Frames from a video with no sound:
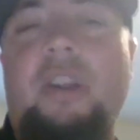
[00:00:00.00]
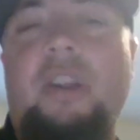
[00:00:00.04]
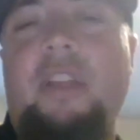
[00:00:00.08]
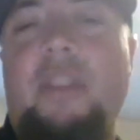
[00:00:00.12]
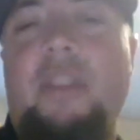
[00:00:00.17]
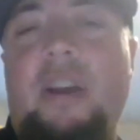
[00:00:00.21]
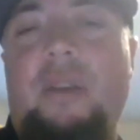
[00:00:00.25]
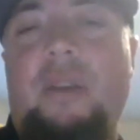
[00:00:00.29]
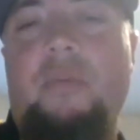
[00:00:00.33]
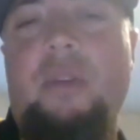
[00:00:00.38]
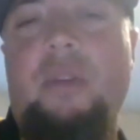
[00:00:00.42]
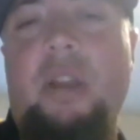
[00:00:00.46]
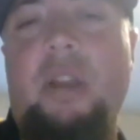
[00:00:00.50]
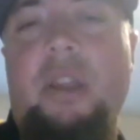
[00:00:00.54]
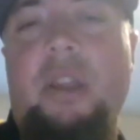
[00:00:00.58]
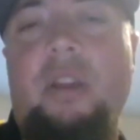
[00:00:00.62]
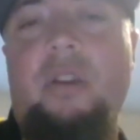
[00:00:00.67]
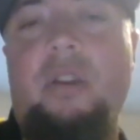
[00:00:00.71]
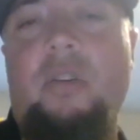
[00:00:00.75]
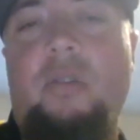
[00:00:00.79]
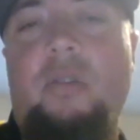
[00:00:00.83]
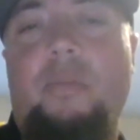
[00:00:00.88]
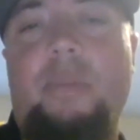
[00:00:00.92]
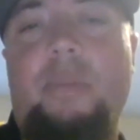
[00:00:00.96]
or any of that when I
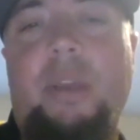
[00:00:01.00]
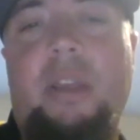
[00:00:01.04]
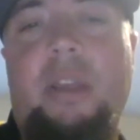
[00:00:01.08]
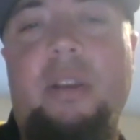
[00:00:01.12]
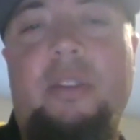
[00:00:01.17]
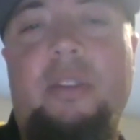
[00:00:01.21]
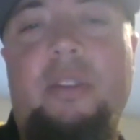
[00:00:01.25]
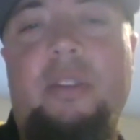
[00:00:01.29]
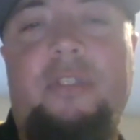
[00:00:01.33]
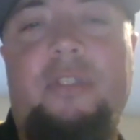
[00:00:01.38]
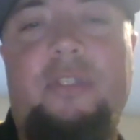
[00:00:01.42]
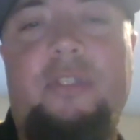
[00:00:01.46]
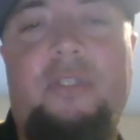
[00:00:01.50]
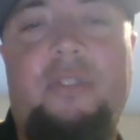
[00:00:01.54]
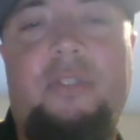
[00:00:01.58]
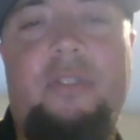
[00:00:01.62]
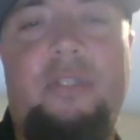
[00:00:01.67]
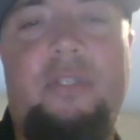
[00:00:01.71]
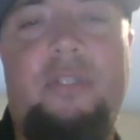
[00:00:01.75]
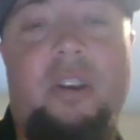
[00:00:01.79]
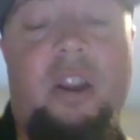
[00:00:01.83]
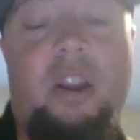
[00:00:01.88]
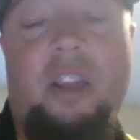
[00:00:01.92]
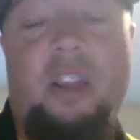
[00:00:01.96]
go, because
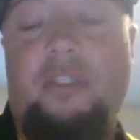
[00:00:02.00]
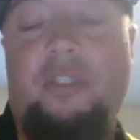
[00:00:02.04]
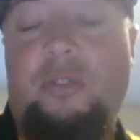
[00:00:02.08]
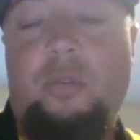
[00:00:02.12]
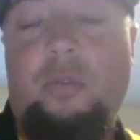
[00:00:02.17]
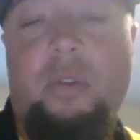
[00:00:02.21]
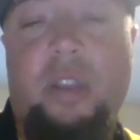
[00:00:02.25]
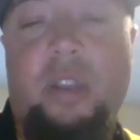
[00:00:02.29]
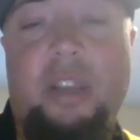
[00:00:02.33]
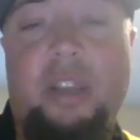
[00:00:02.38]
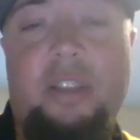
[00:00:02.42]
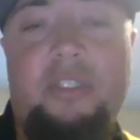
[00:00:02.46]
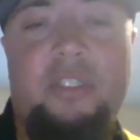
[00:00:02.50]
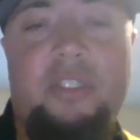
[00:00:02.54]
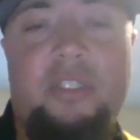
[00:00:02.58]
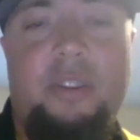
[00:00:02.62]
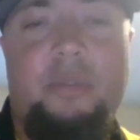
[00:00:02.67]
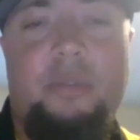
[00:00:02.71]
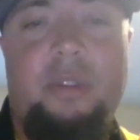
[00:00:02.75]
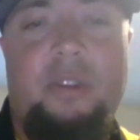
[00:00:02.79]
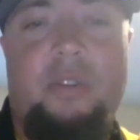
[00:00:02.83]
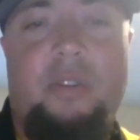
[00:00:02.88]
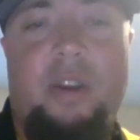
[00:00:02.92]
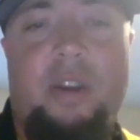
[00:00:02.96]
they're high school kids and
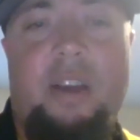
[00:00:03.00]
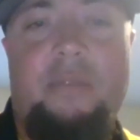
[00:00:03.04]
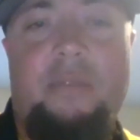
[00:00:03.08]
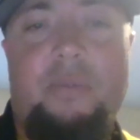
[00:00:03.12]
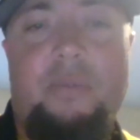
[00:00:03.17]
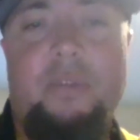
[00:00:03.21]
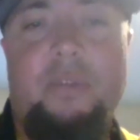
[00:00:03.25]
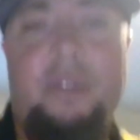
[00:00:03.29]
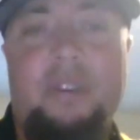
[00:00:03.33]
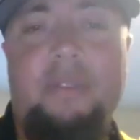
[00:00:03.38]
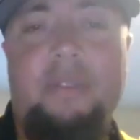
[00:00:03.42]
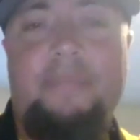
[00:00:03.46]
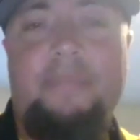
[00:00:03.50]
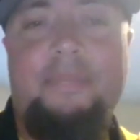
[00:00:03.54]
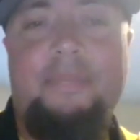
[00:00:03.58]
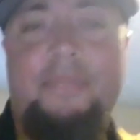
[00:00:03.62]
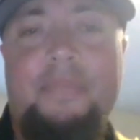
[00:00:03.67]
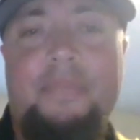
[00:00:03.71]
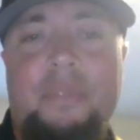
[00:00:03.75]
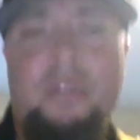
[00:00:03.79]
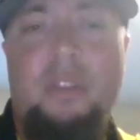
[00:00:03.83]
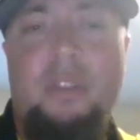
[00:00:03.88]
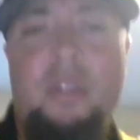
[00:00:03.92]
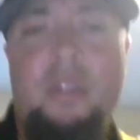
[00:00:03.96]
they really don't have one.
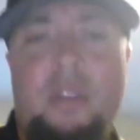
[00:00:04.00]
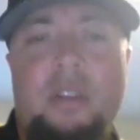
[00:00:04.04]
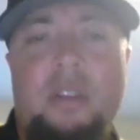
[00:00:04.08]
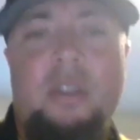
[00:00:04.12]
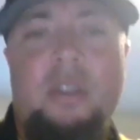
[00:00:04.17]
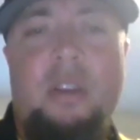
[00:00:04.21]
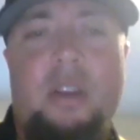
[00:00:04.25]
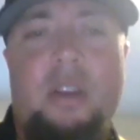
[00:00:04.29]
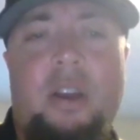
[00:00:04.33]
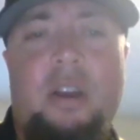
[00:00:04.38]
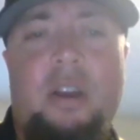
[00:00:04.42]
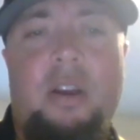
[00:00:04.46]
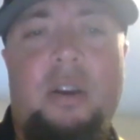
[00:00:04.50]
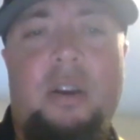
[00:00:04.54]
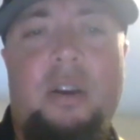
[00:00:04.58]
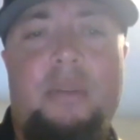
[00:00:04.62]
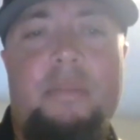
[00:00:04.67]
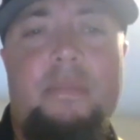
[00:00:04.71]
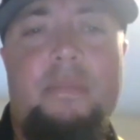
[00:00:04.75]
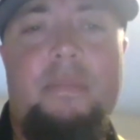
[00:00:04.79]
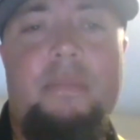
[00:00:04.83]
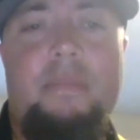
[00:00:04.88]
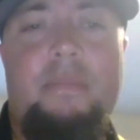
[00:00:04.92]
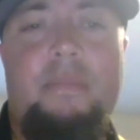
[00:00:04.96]

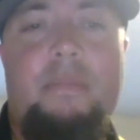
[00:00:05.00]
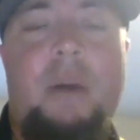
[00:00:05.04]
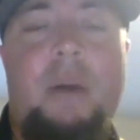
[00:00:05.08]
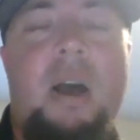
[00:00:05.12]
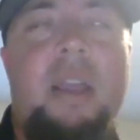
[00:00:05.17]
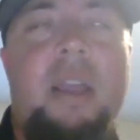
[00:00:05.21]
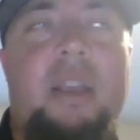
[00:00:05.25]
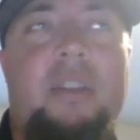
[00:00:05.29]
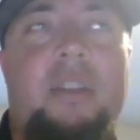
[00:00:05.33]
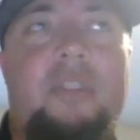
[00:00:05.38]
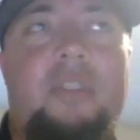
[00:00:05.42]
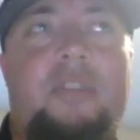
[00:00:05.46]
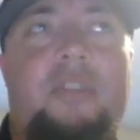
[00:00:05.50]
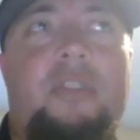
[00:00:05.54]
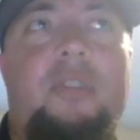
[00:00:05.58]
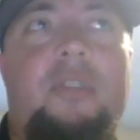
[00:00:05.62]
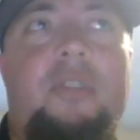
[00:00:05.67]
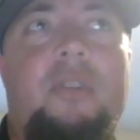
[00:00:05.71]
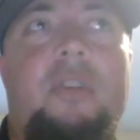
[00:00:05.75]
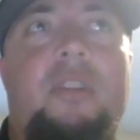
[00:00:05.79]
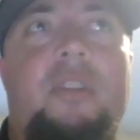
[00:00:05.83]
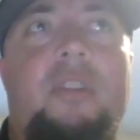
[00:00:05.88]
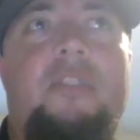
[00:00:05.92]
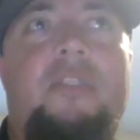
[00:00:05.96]
My
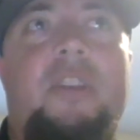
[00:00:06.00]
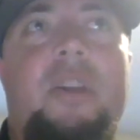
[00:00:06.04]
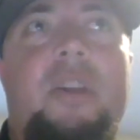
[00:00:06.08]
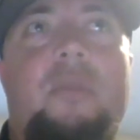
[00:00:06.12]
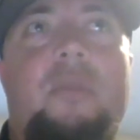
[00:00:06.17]
concern is